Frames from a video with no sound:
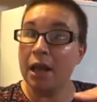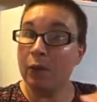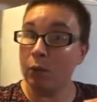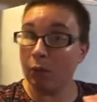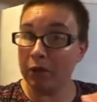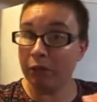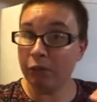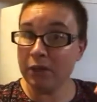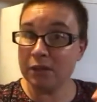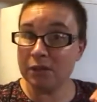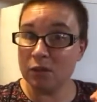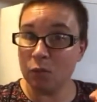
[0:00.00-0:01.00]
And when water
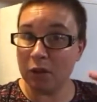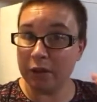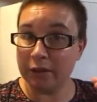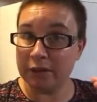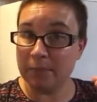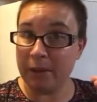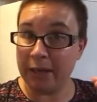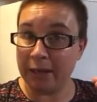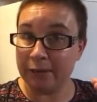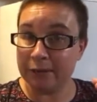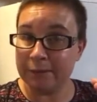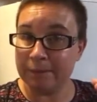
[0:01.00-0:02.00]
freezes, the water
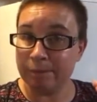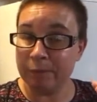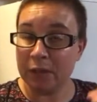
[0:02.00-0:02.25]
expands.